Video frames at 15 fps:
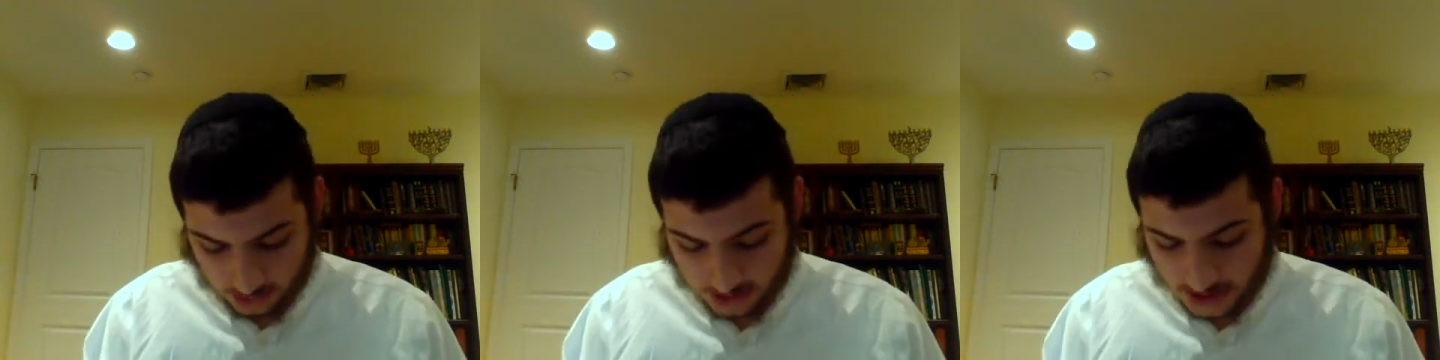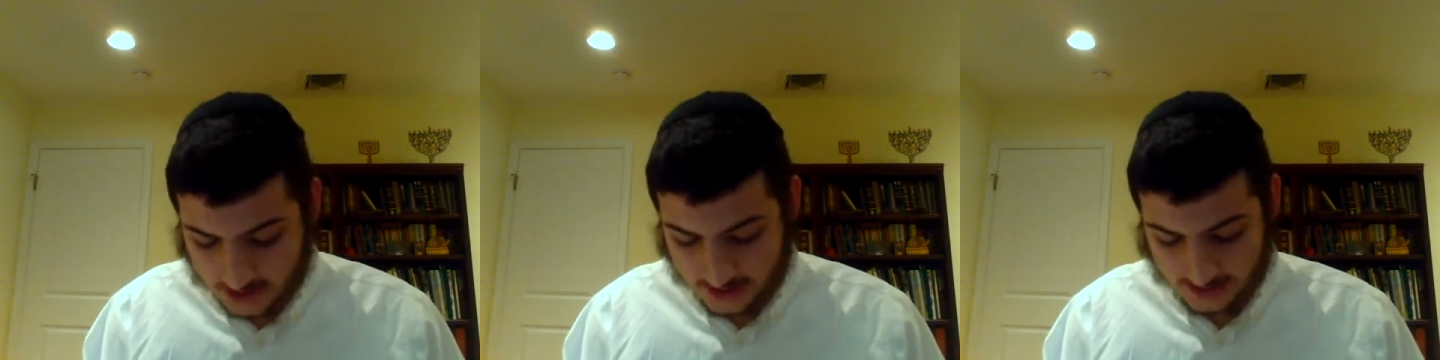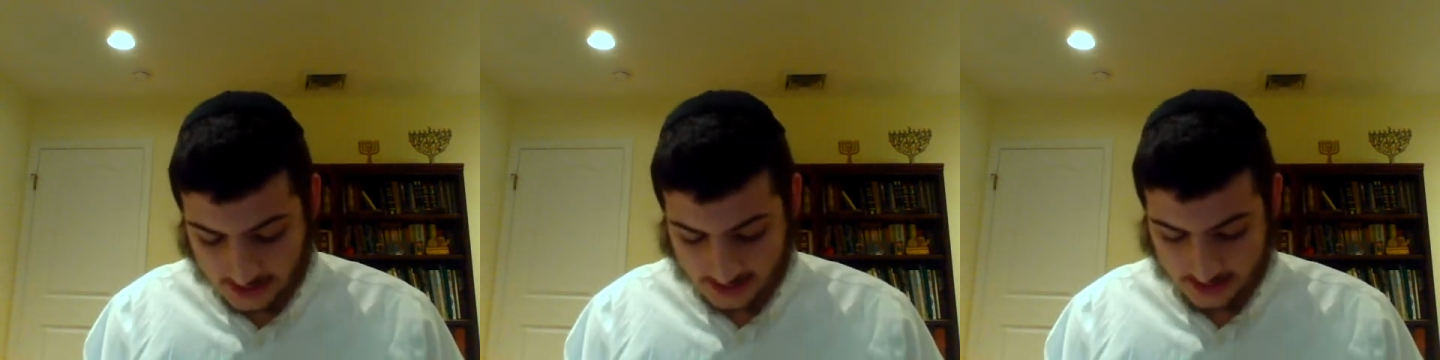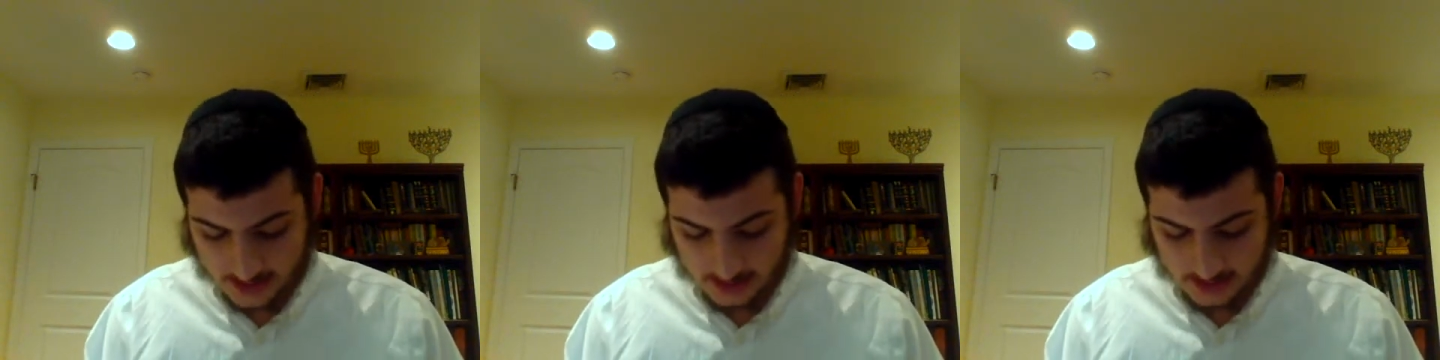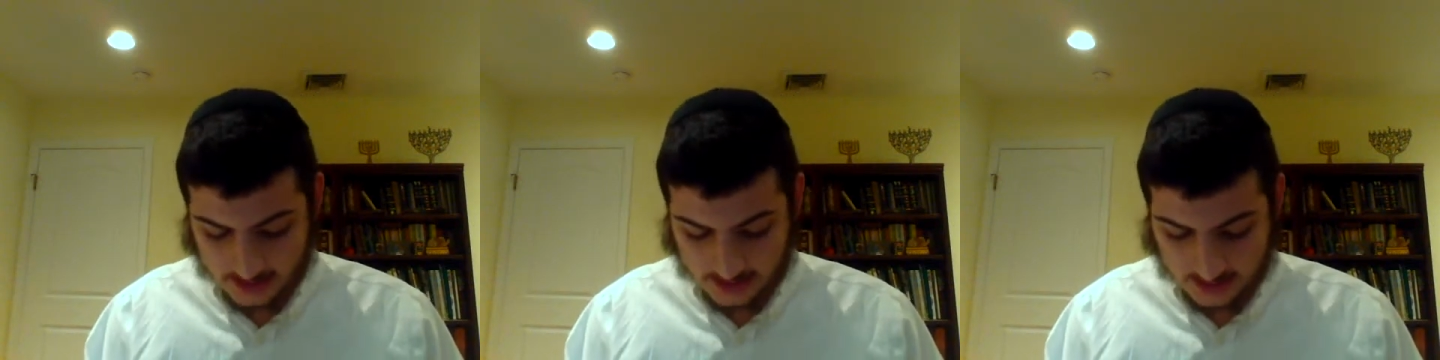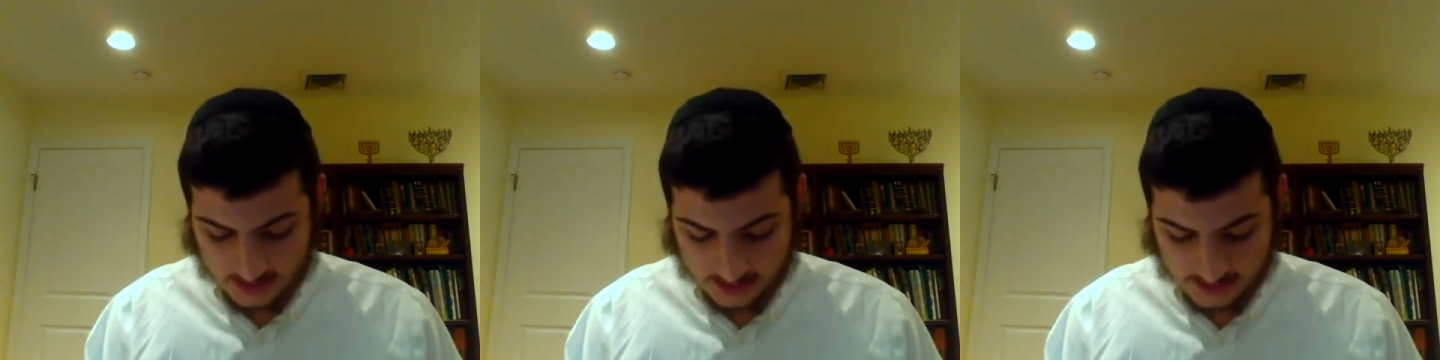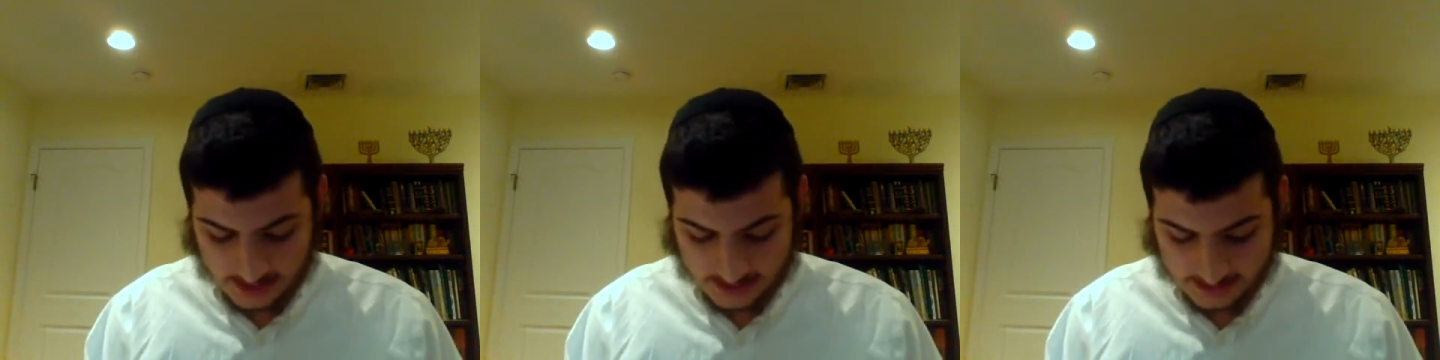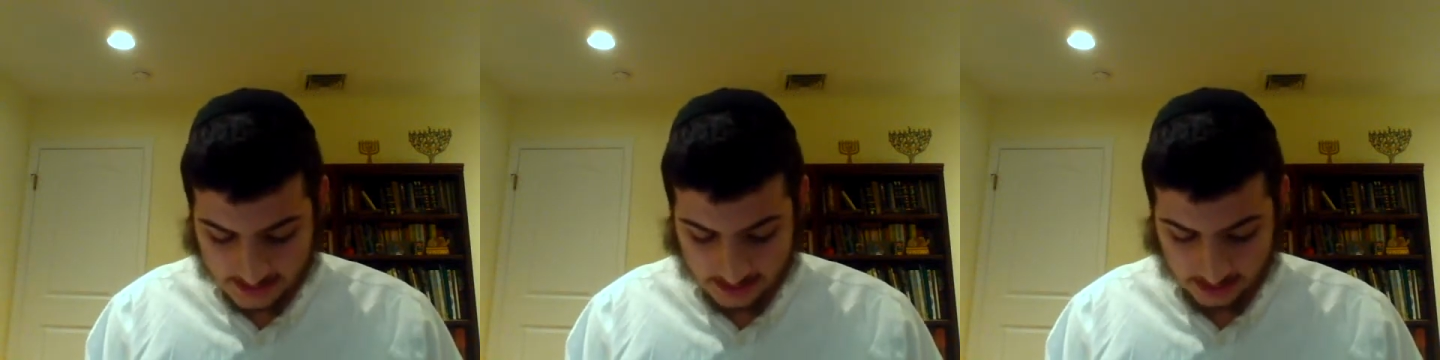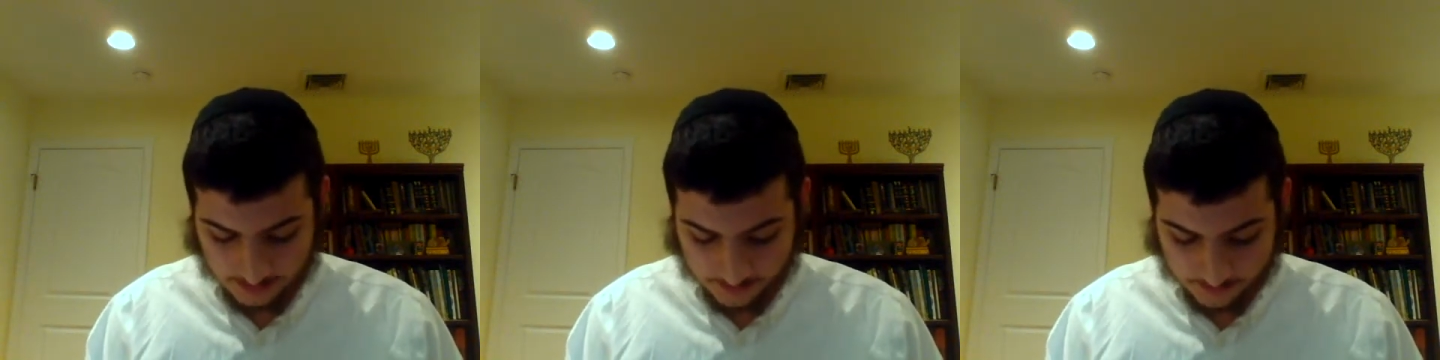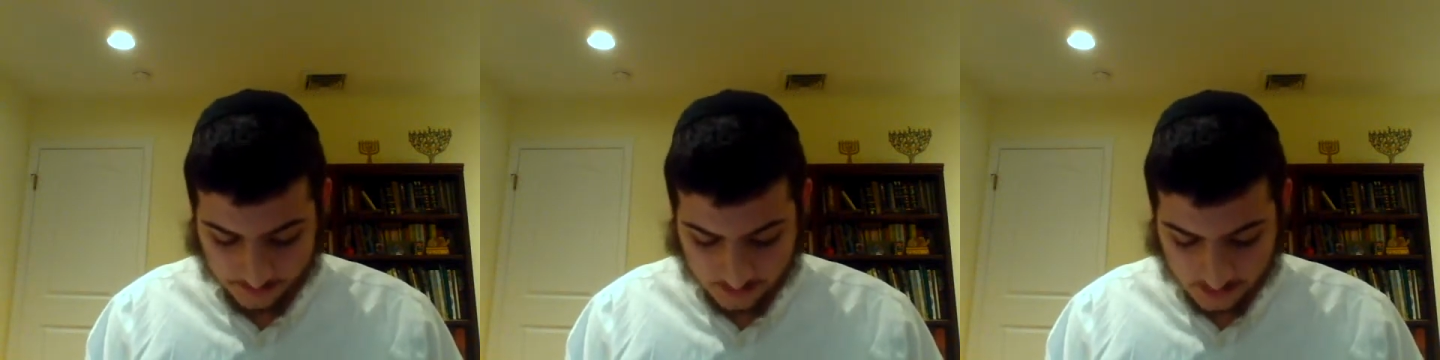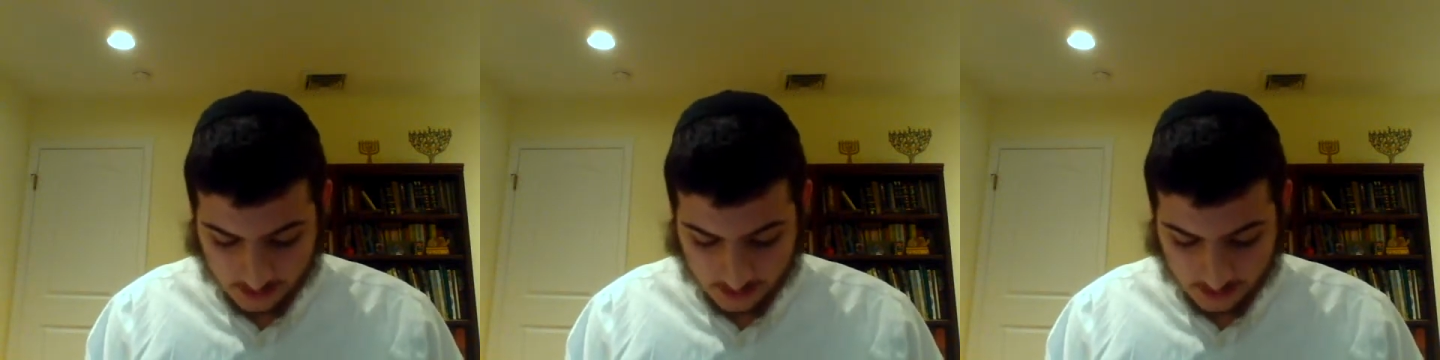whole night he said Tehillim.